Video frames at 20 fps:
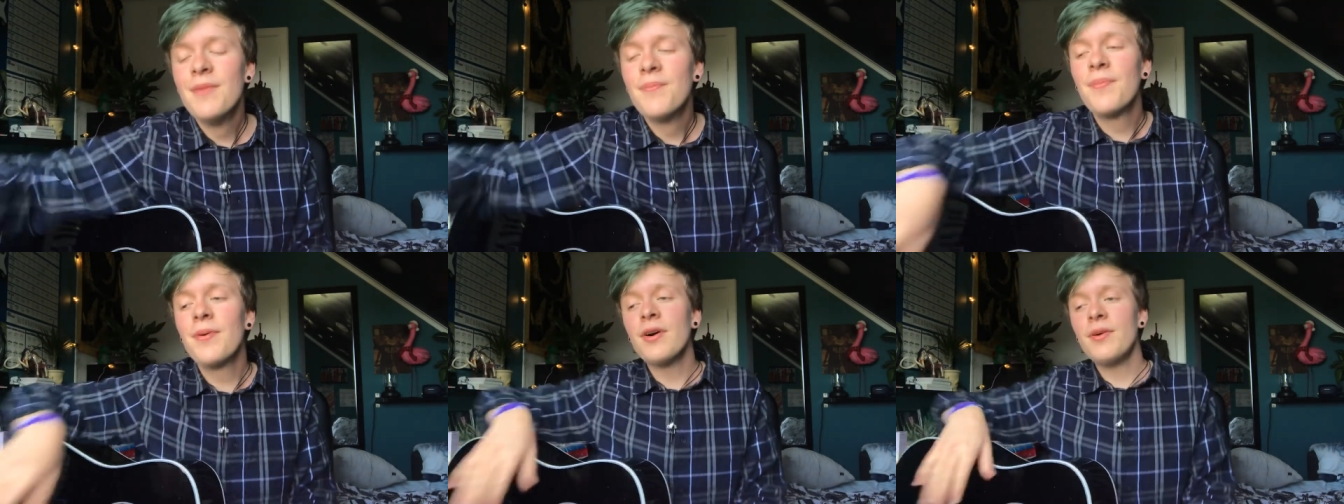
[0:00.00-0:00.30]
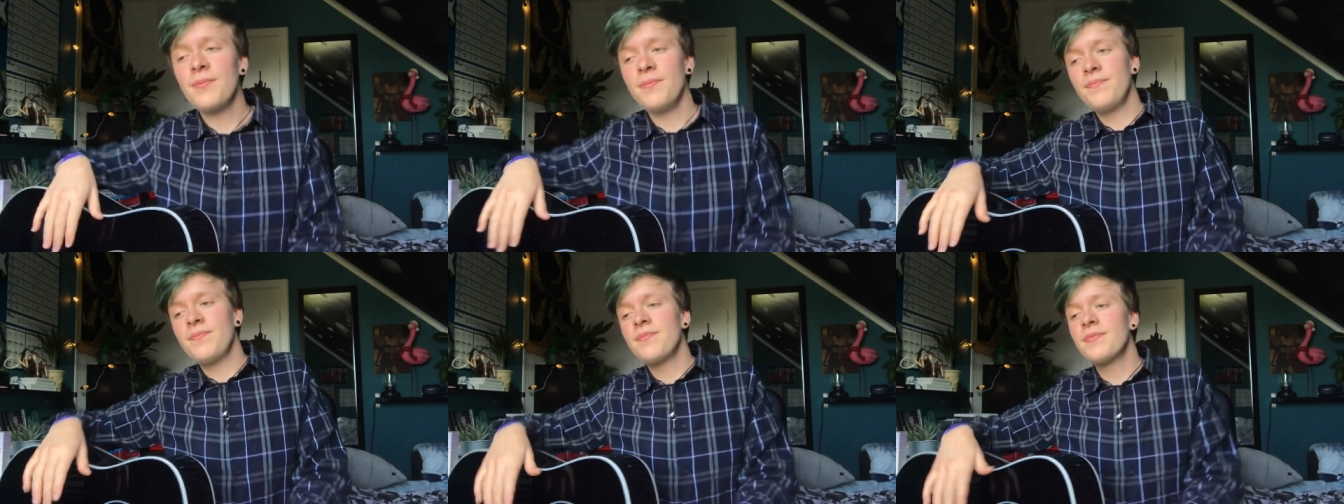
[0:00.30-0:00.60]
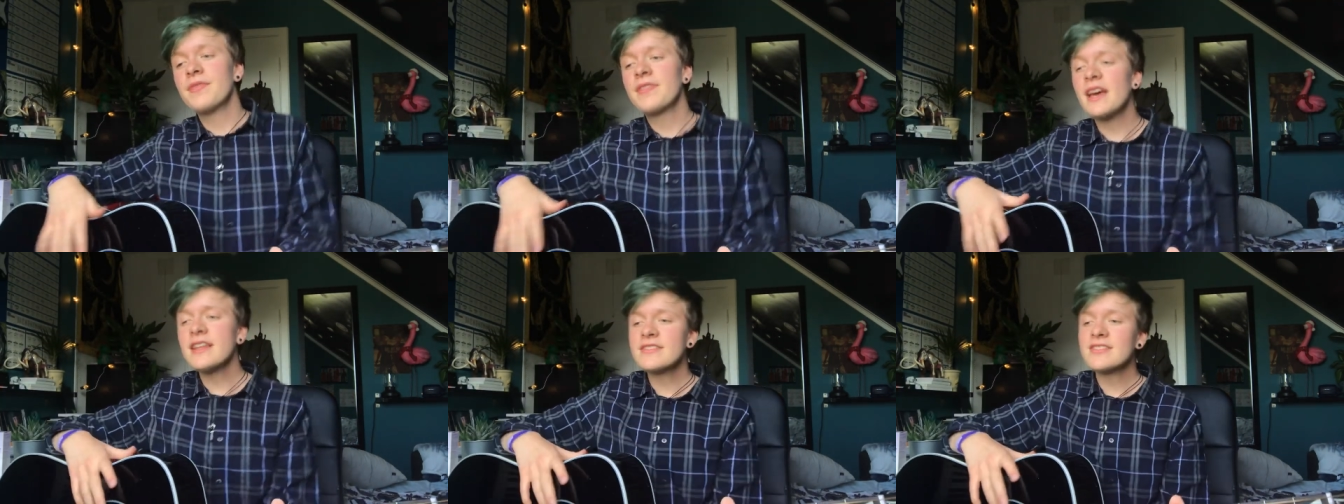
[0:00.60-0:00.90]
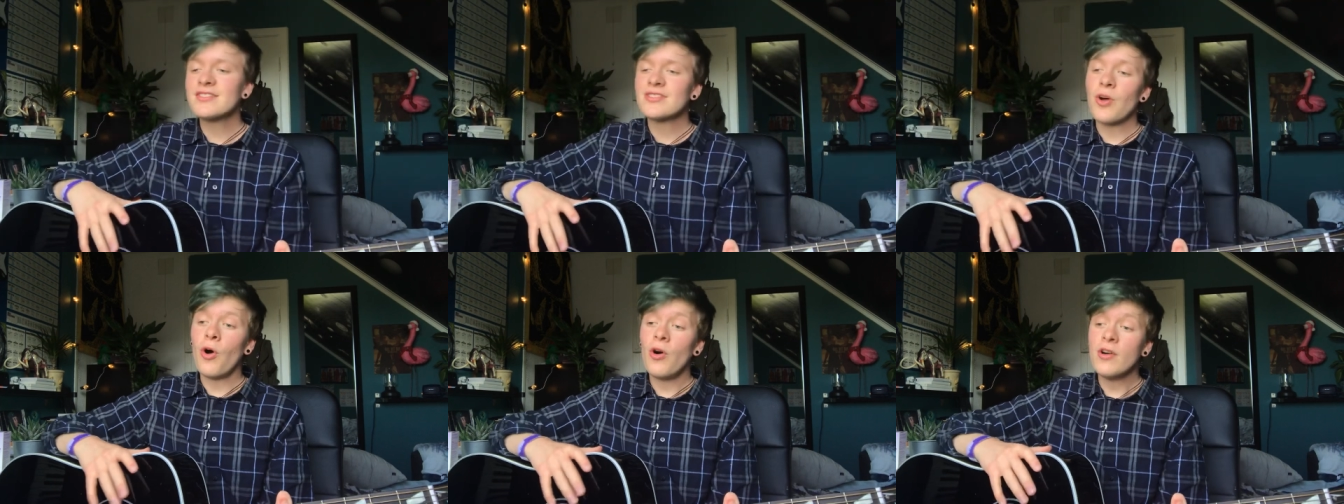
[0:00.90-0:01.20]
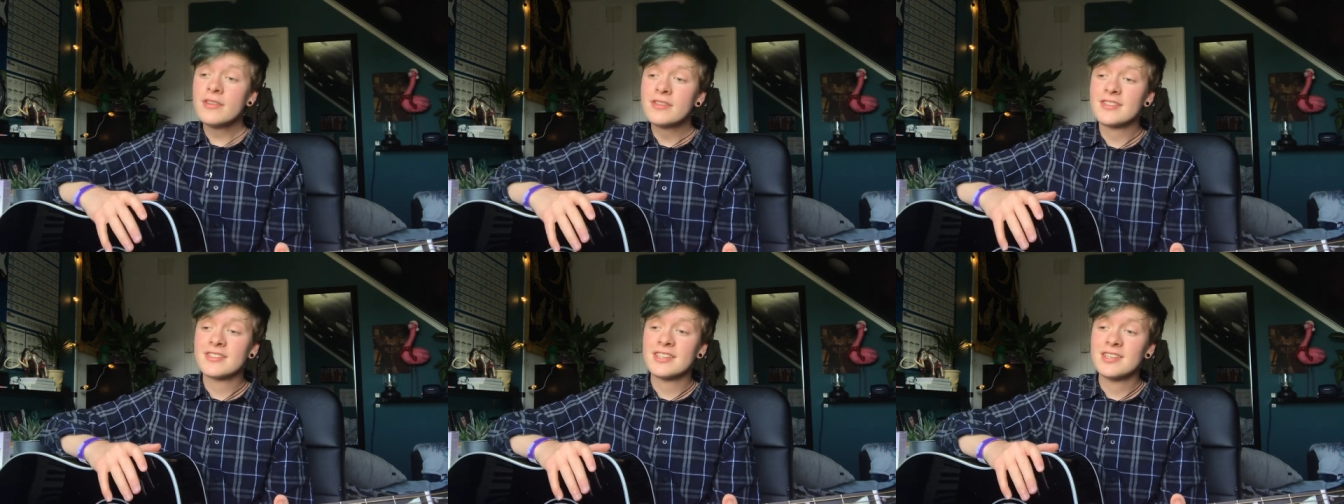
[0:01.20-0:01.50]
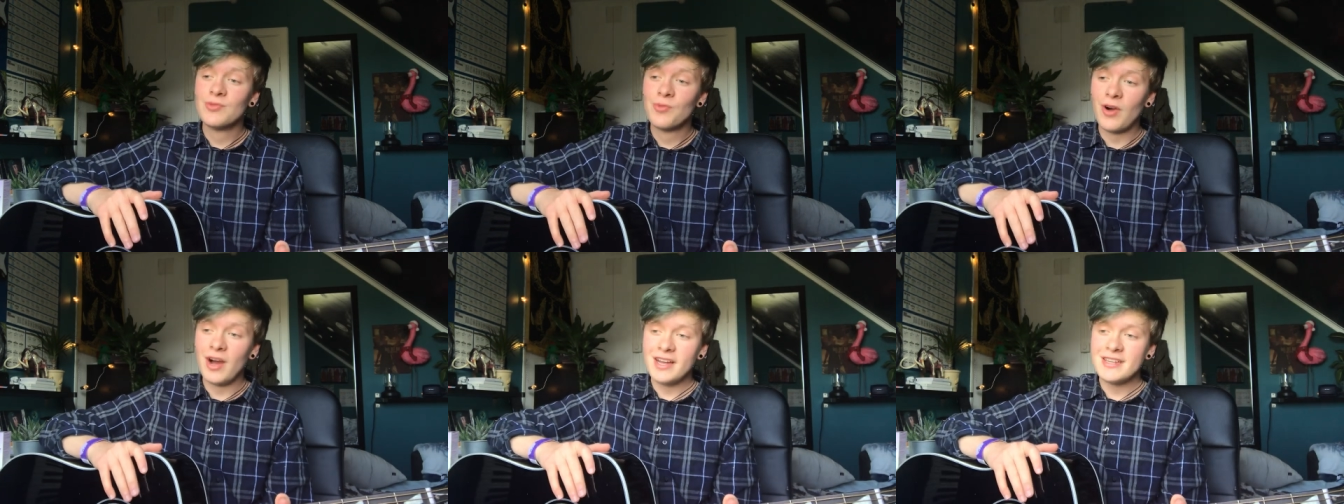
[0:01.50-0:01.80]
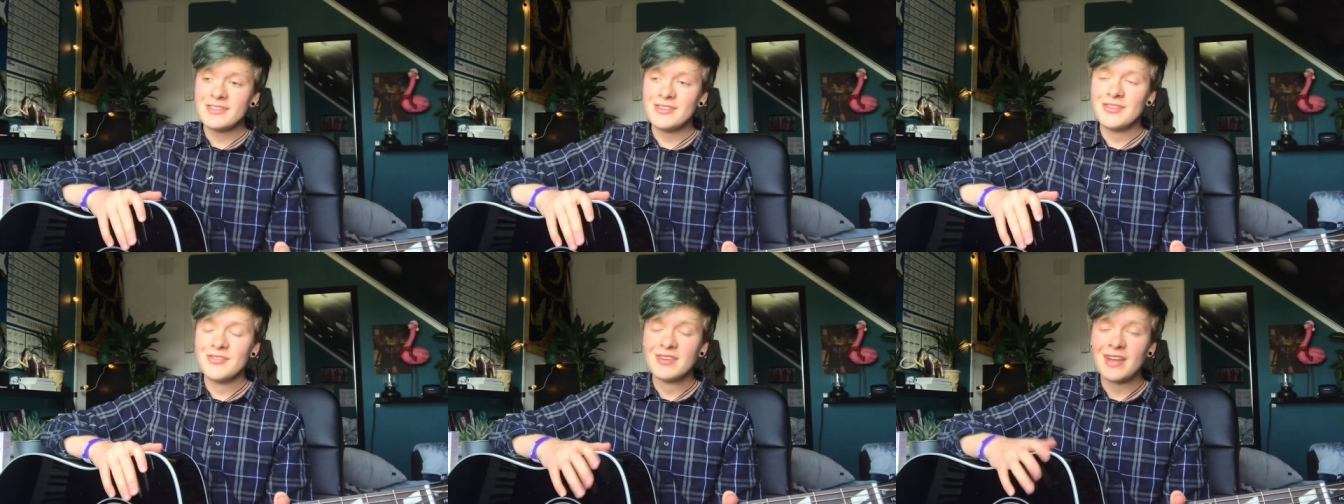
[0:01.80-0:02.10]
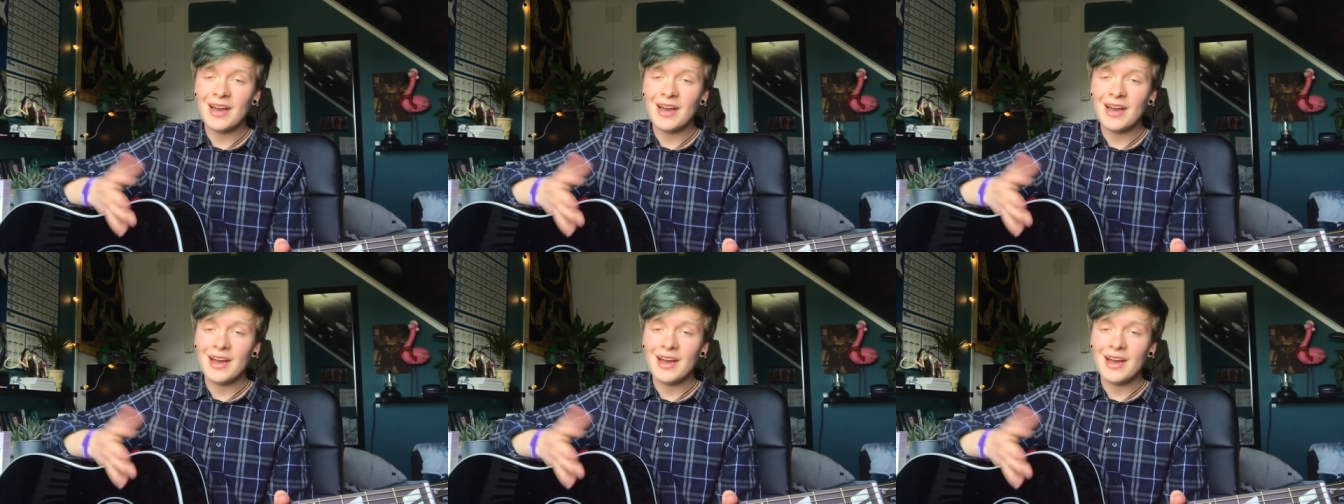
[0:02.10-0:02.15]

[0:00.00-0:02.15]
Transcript: But that's honestly what I do.